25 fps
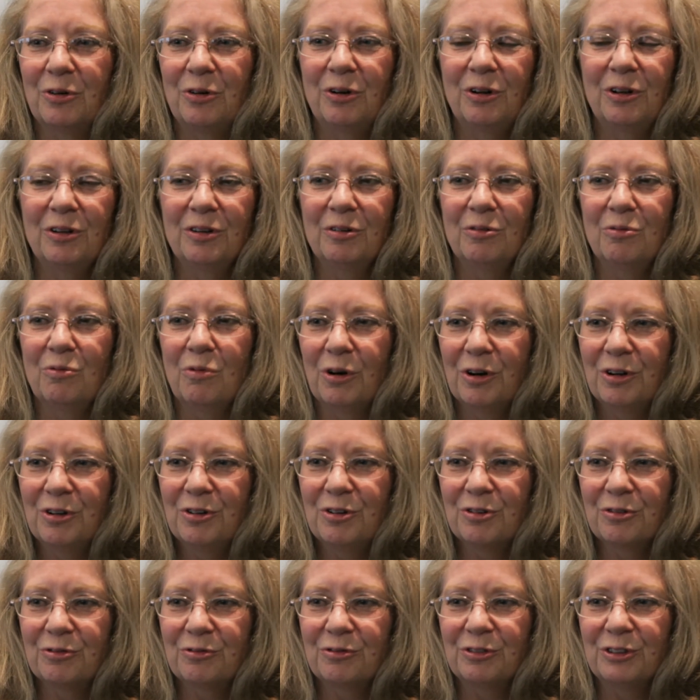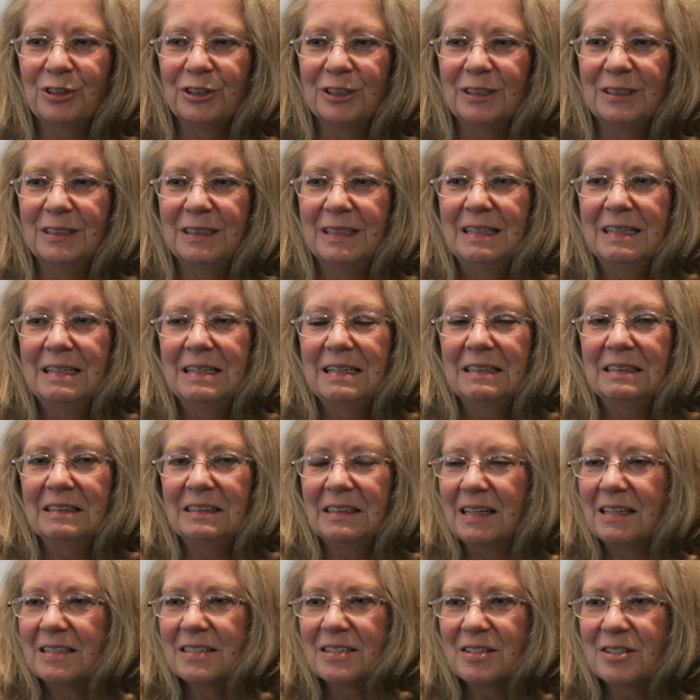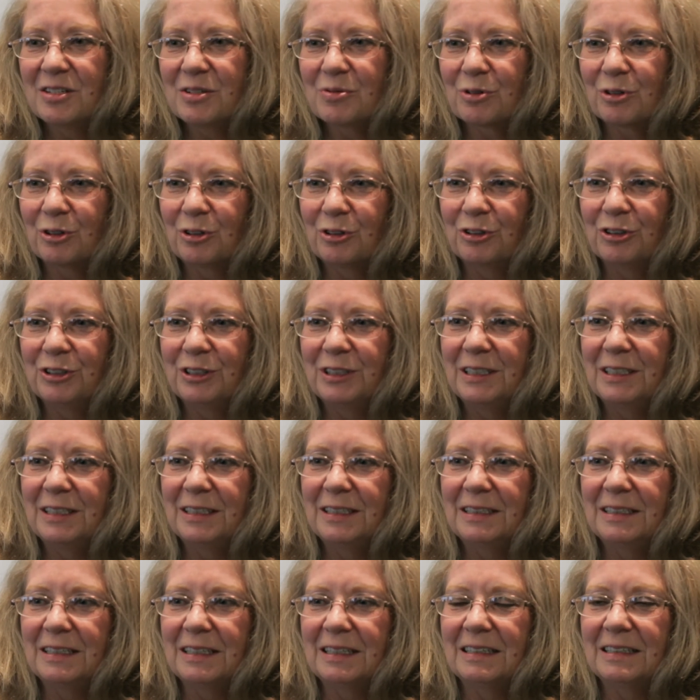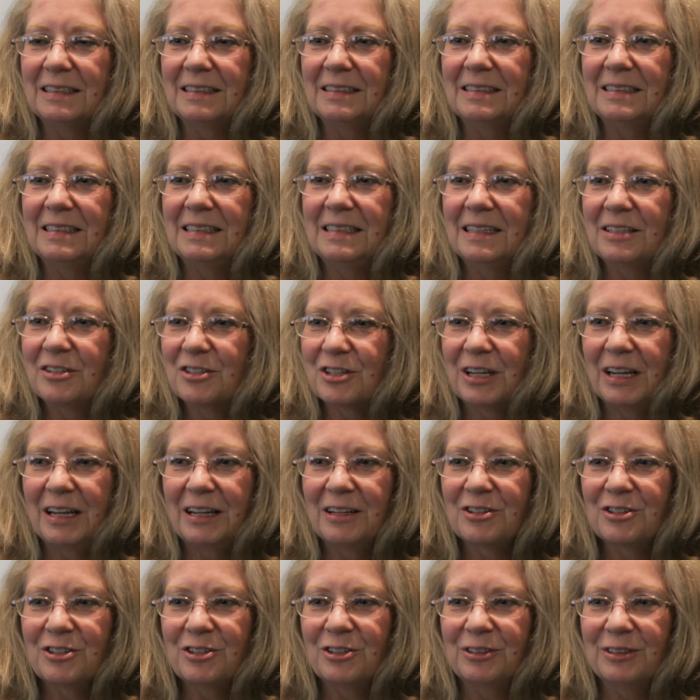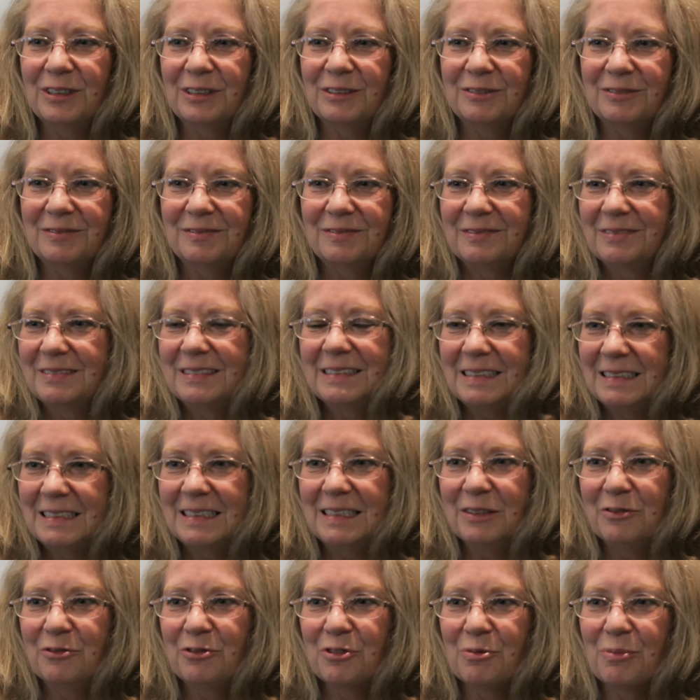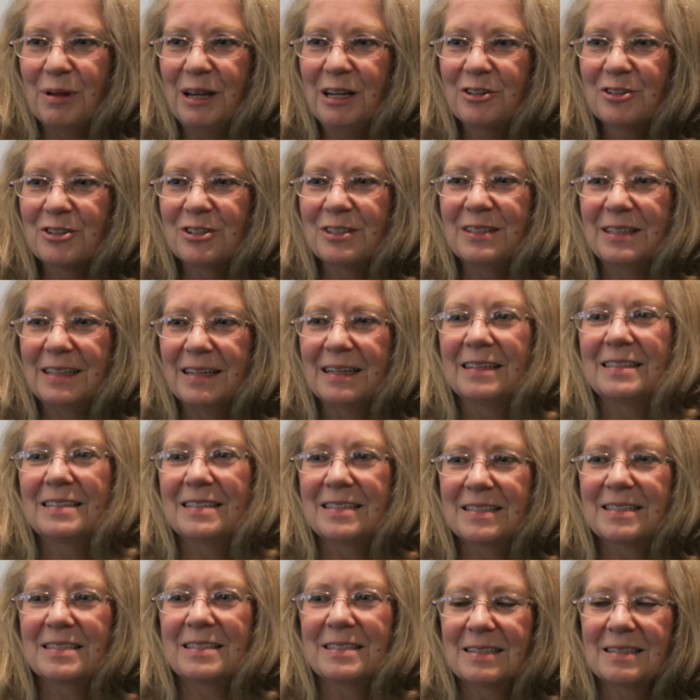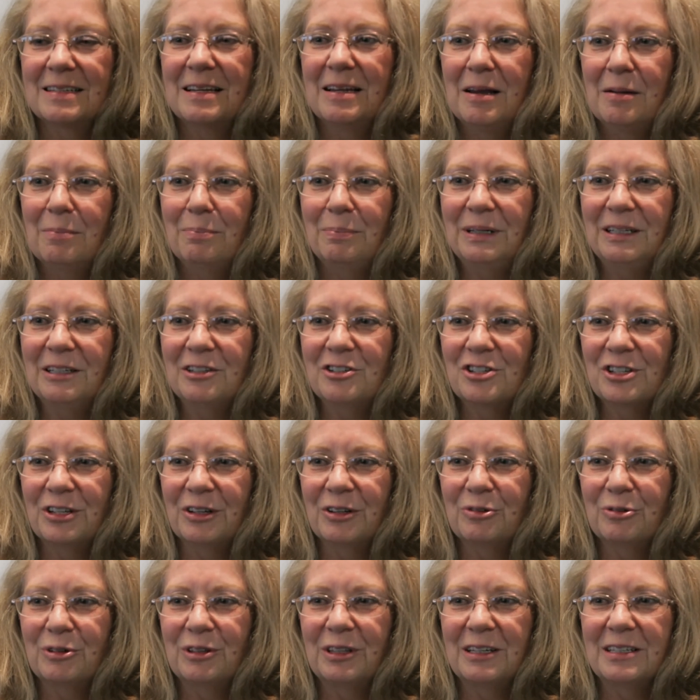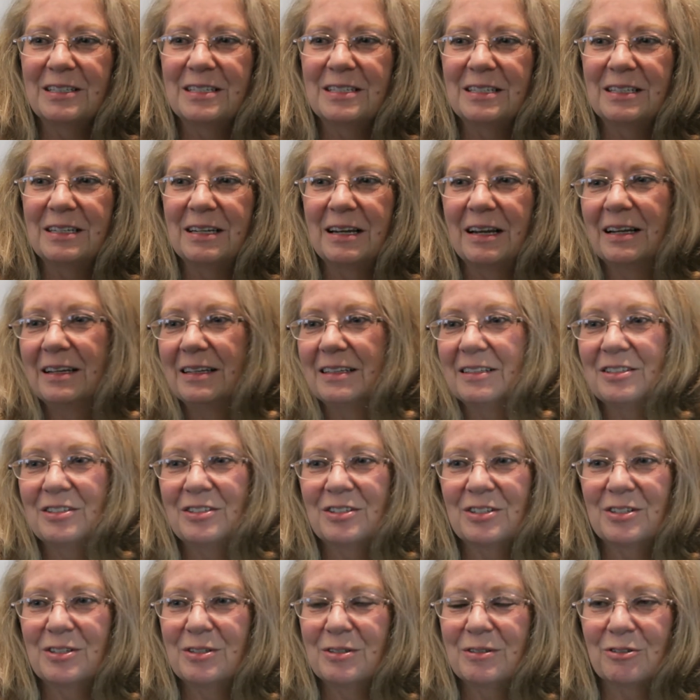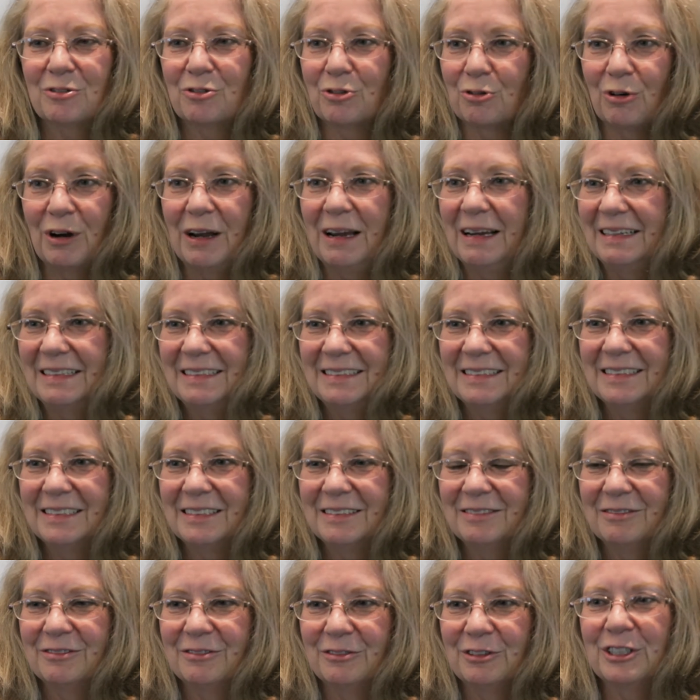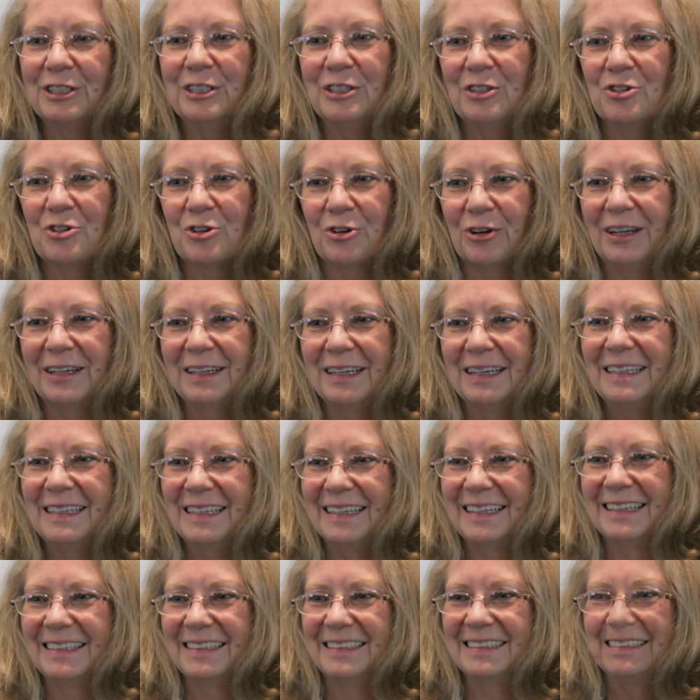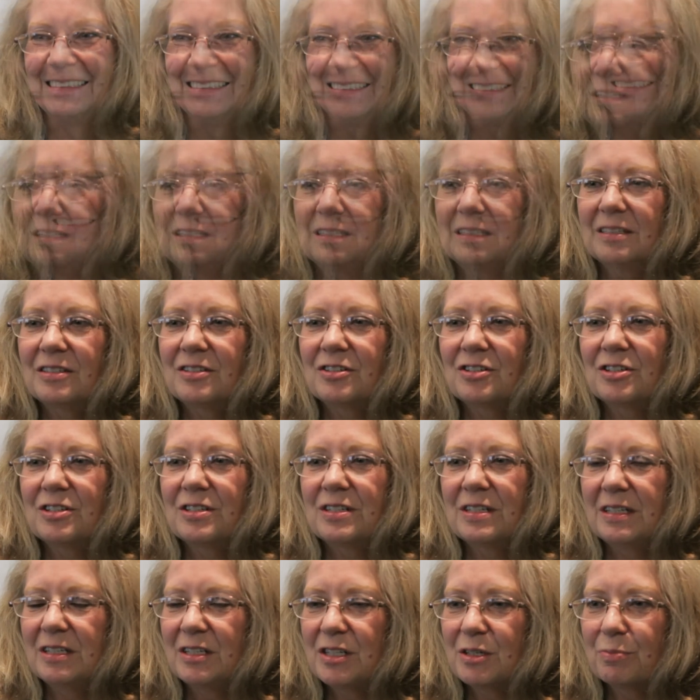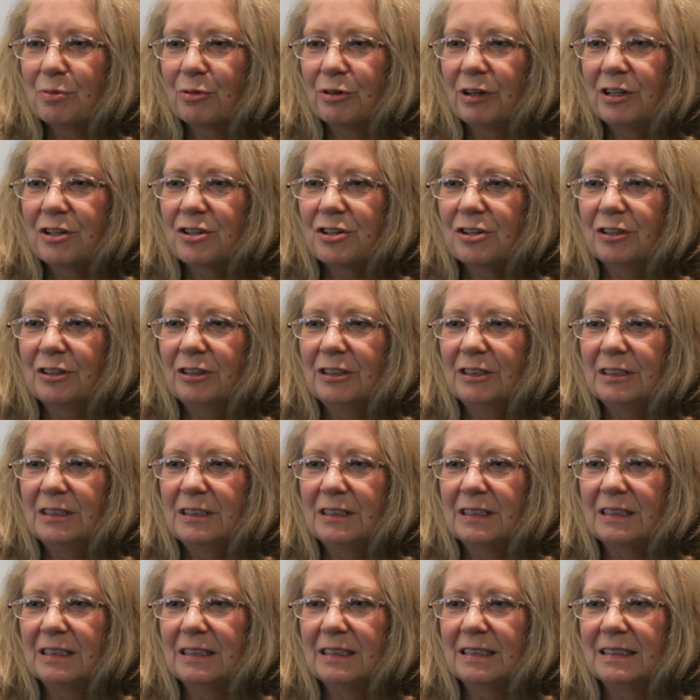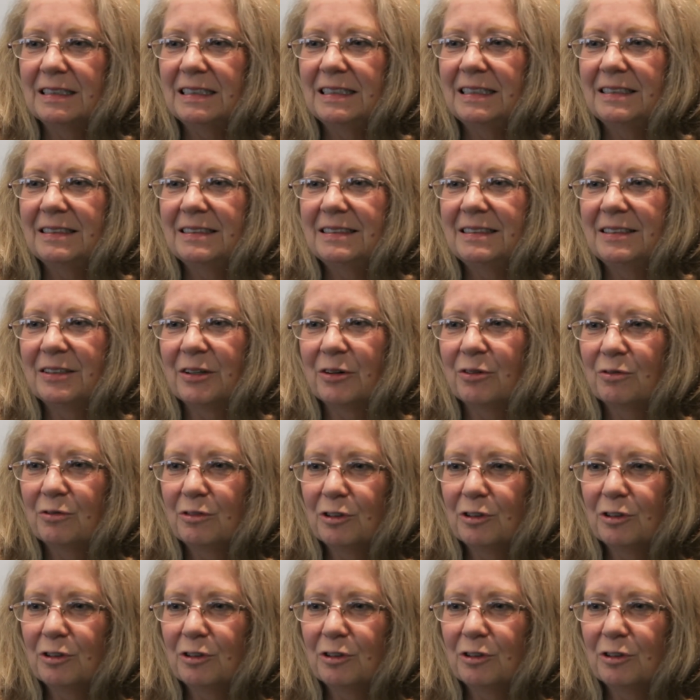all the wonderful lessons we're learning and the educational information that's being shared with us today. It's just great. Really enjoying it. It's just inspirational, uh, you know,